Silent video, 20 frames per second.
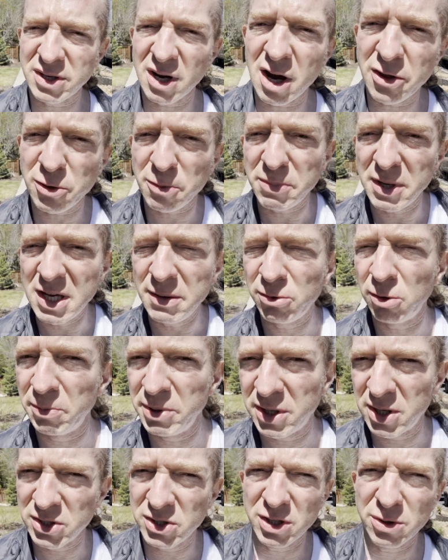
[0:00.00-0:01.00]
to other people
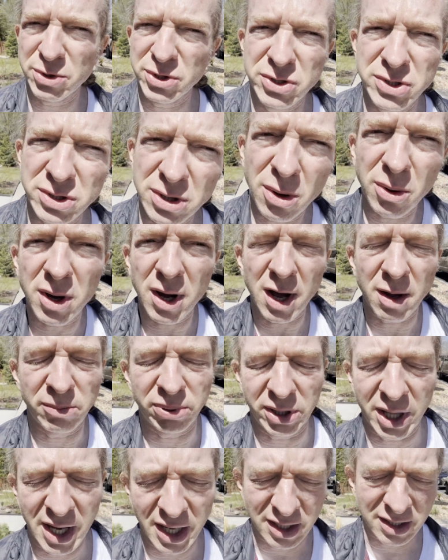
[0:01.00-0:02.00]
because it was so
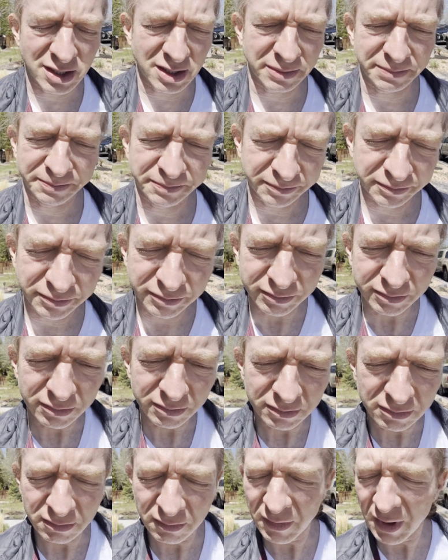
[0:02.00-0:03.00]
complex.
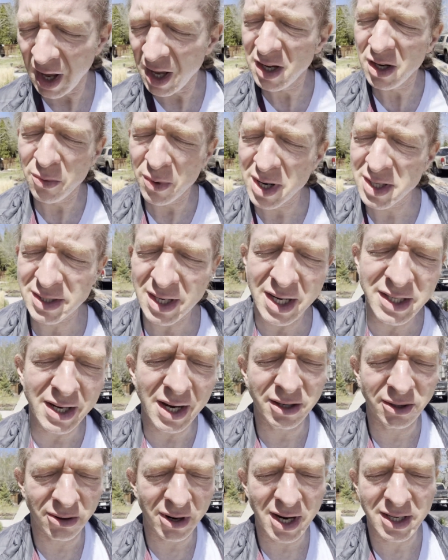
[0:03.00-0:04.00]
Anyways, I
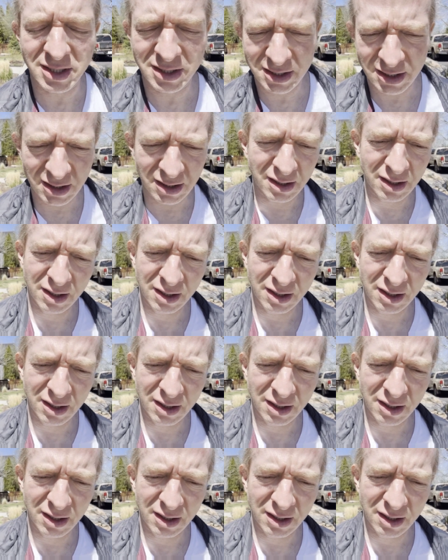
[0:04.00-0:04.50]
digress.